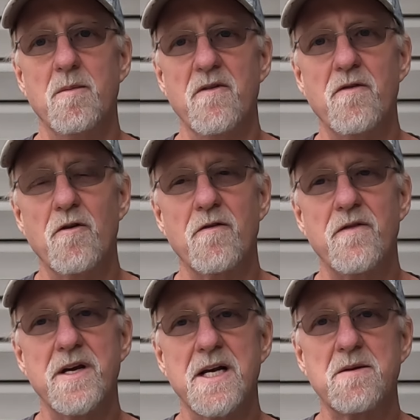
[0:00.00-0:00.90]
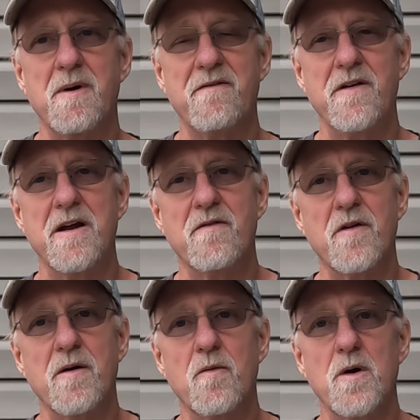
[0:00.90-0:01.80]
Before figs, my
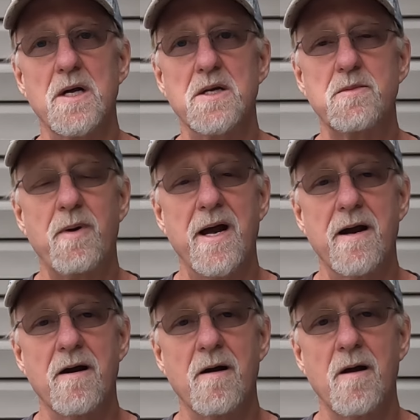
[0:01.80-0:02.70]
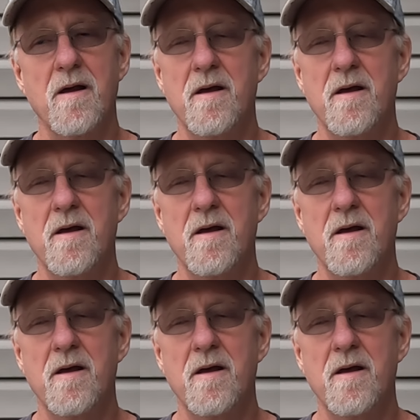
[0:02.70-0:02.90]
favorite was pear.